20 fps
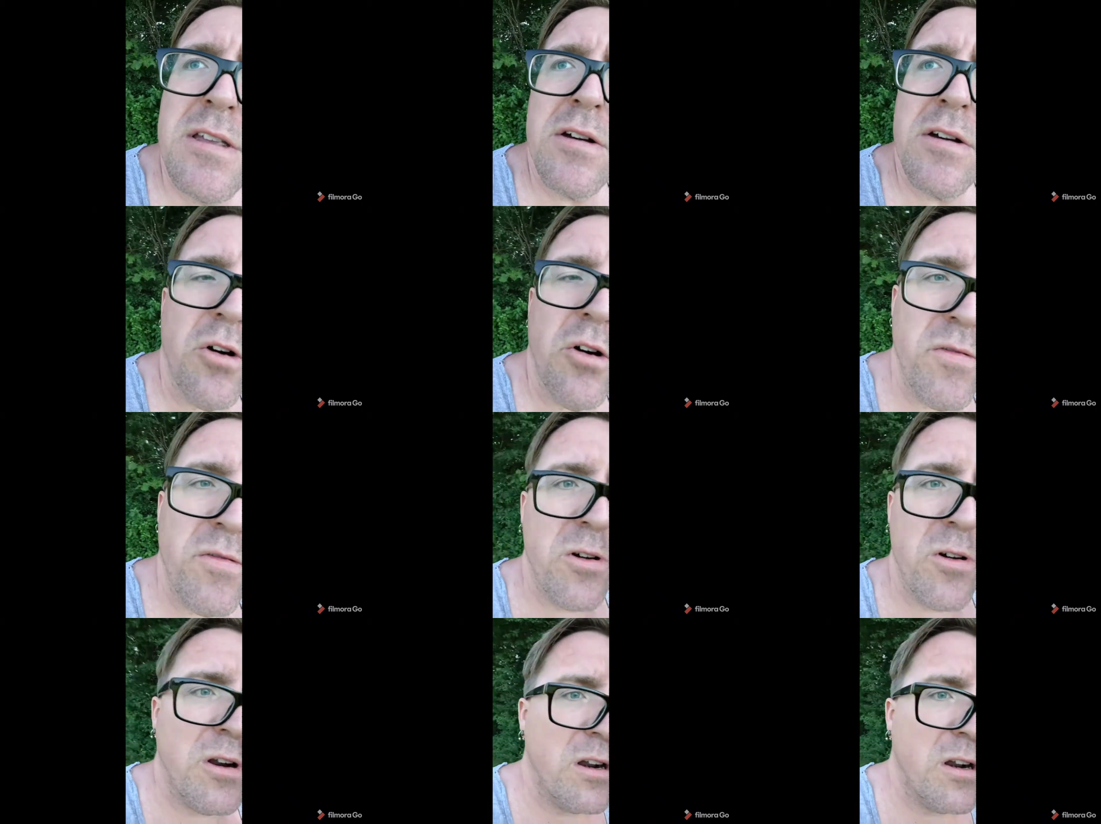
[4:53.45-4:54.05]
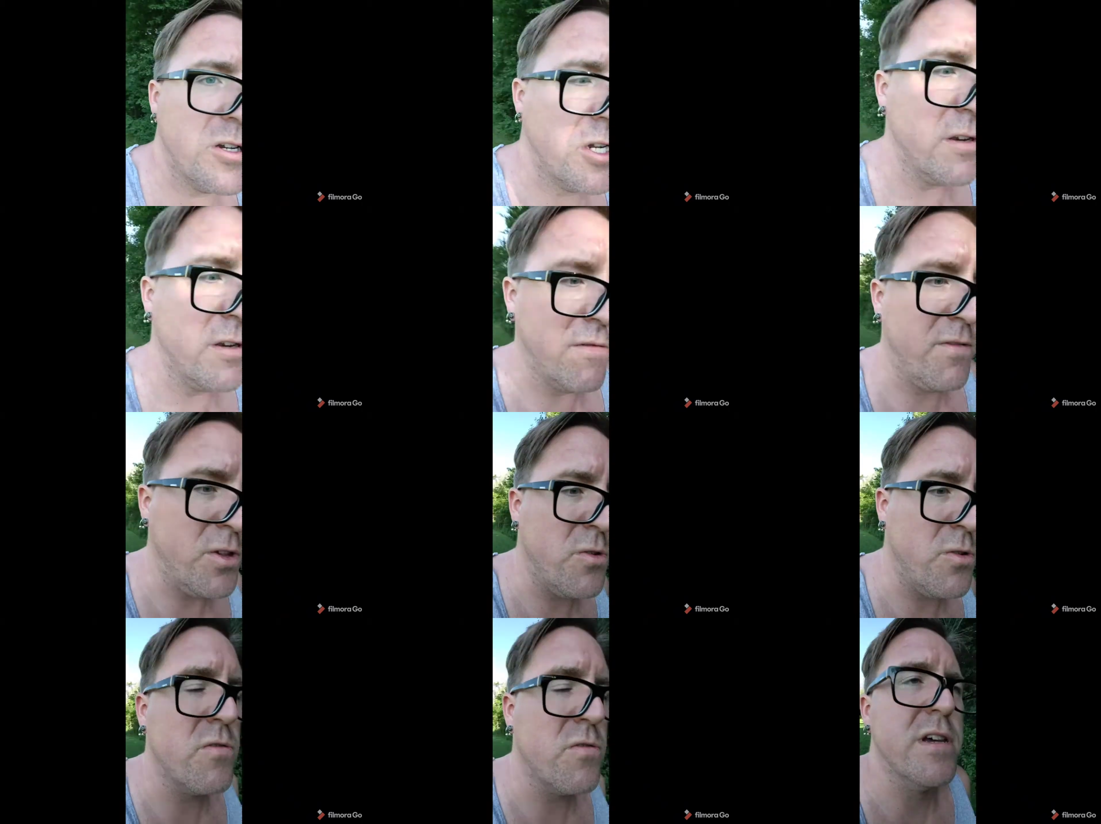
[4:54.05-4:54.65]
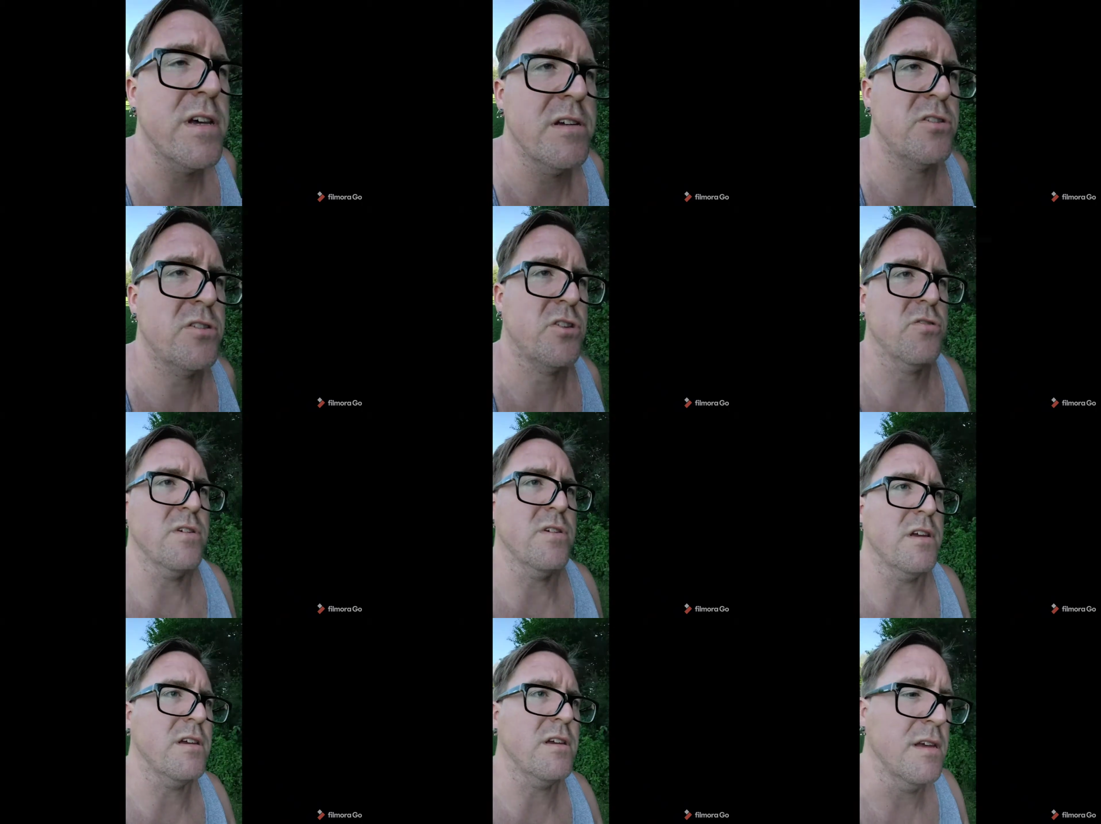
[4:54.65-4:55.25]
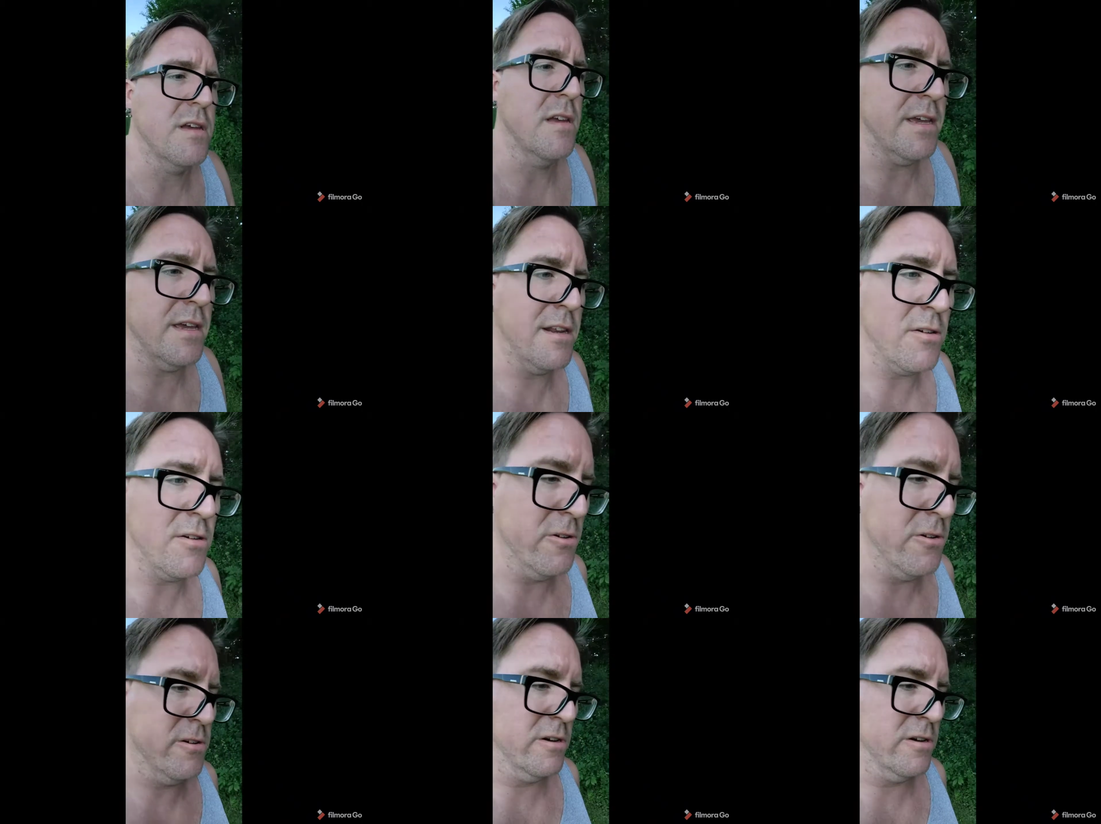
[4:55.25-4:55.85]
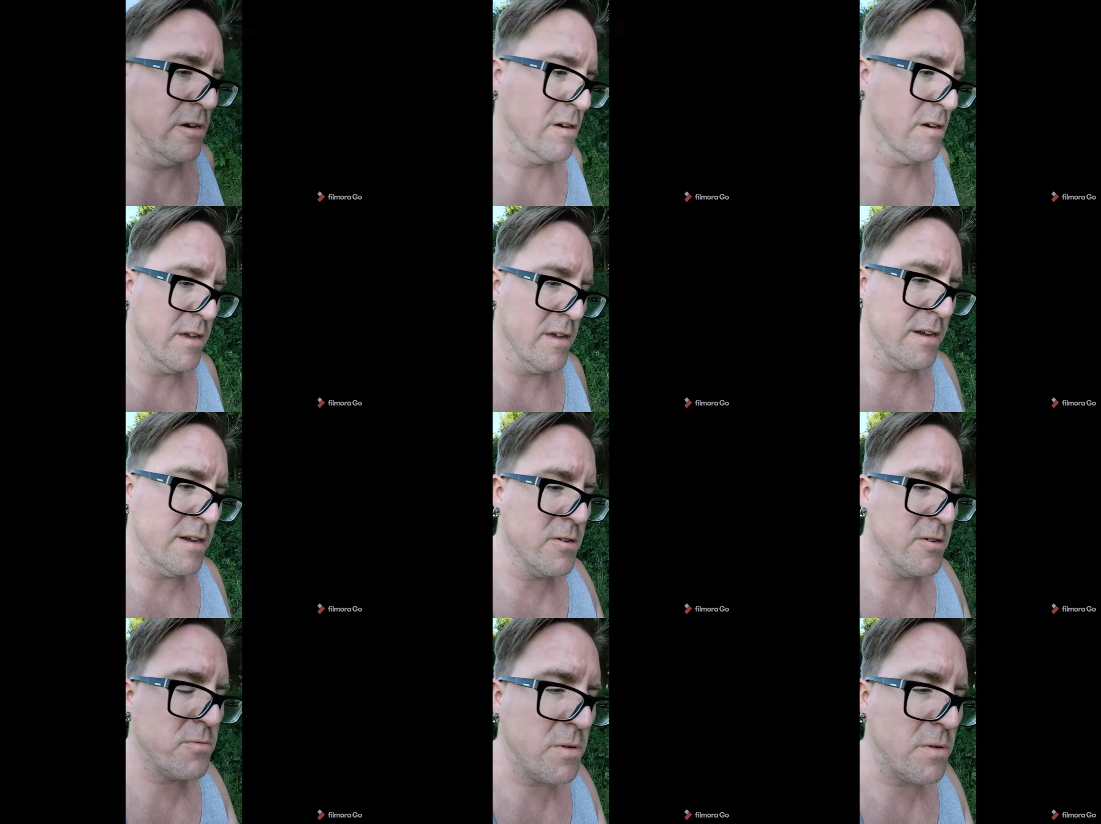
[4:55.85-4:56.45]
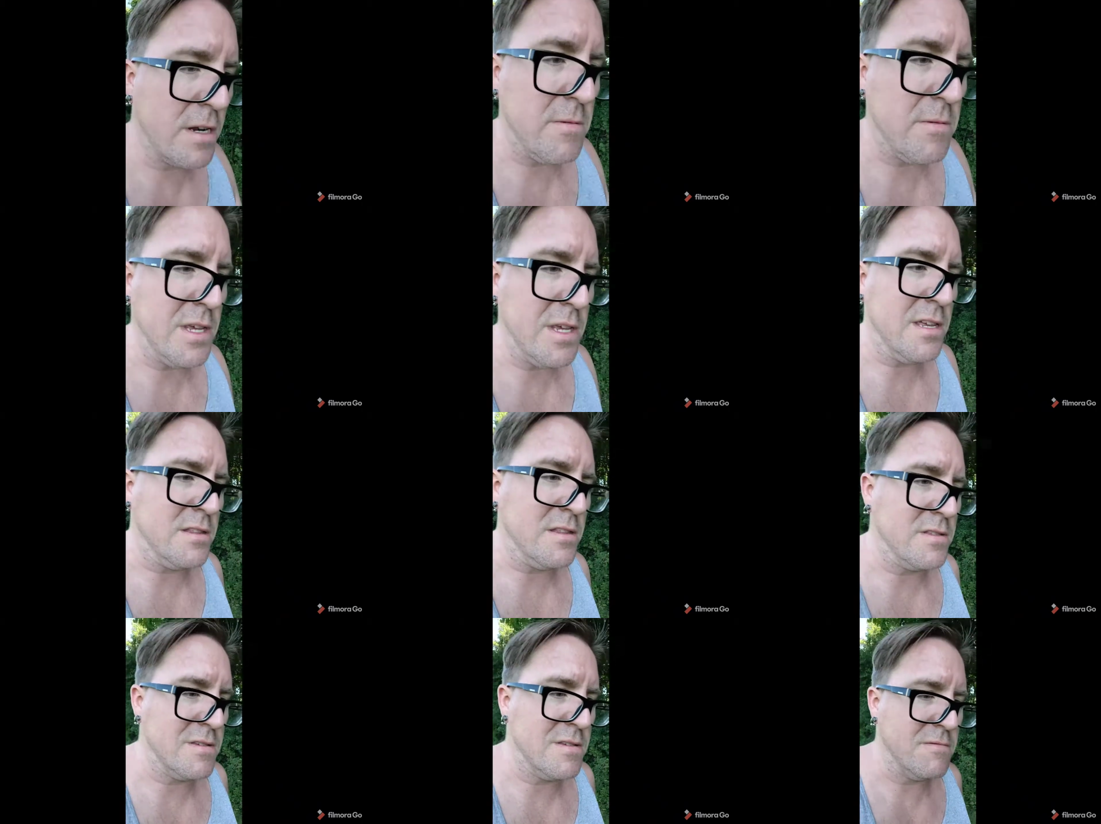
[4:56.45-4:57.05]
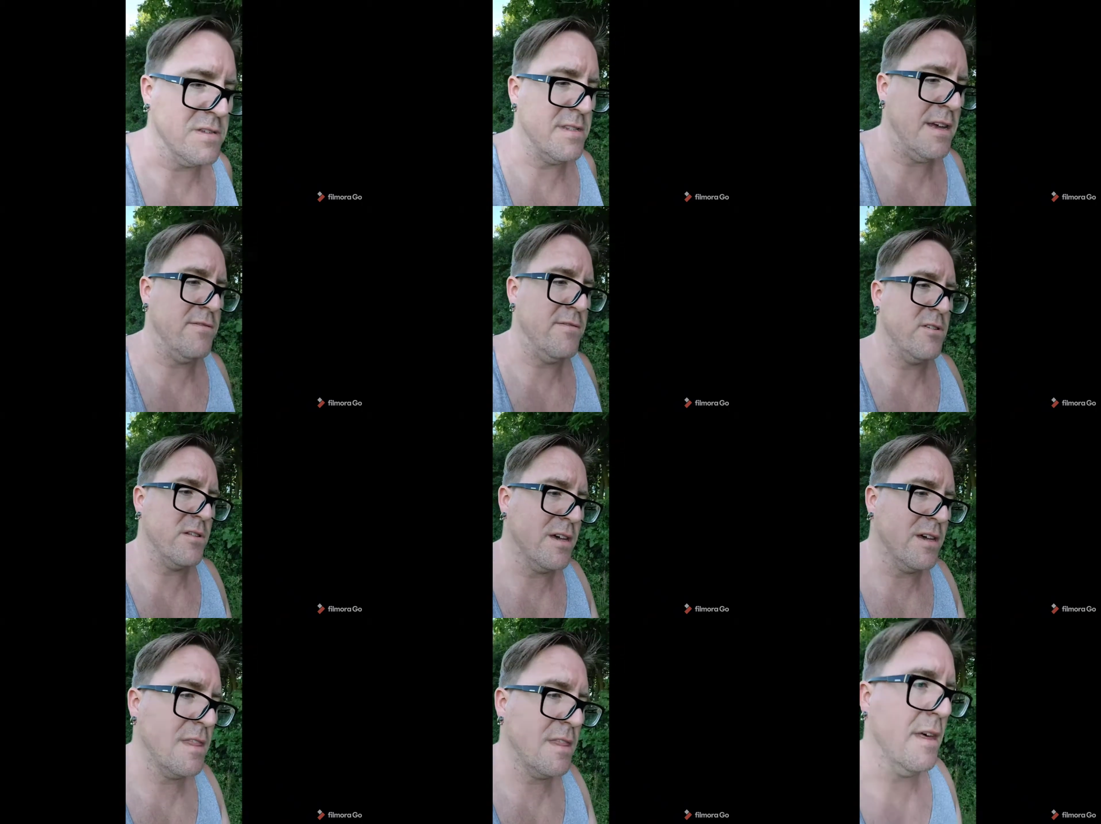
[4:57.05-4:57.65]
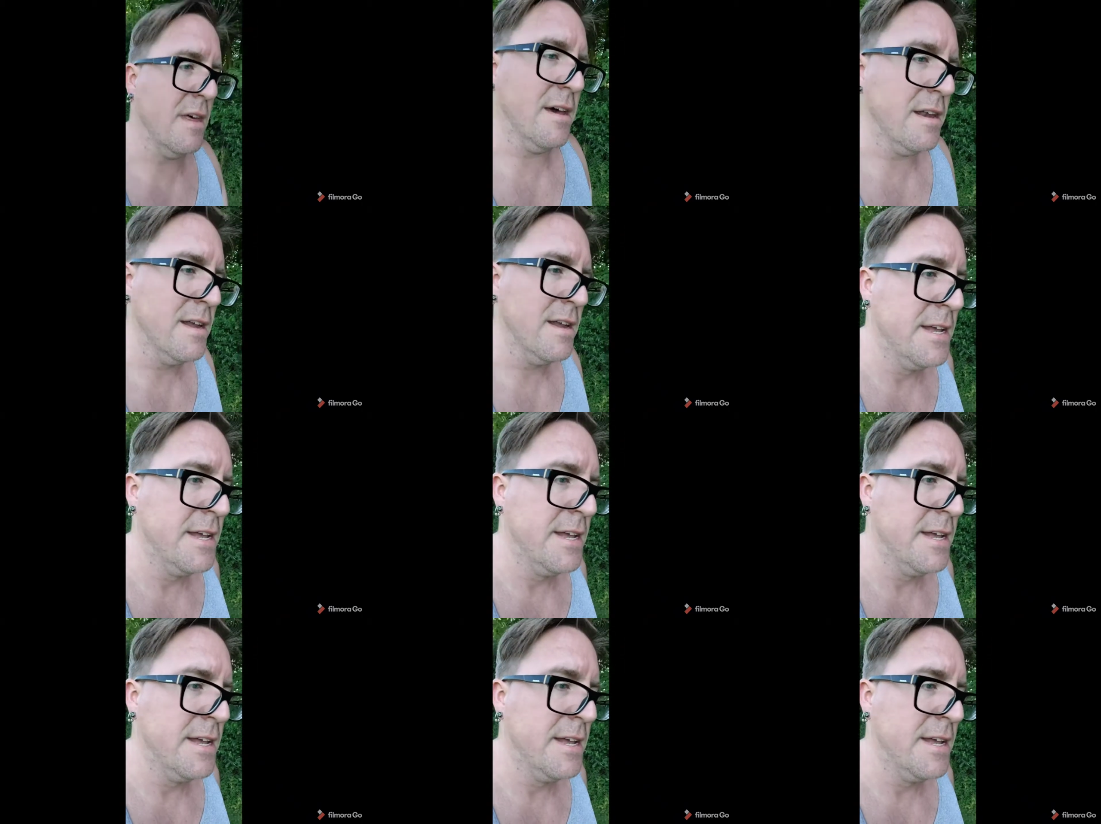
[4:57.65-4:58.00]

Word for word: overarching view of history in order, and here's what it means. It was never like that.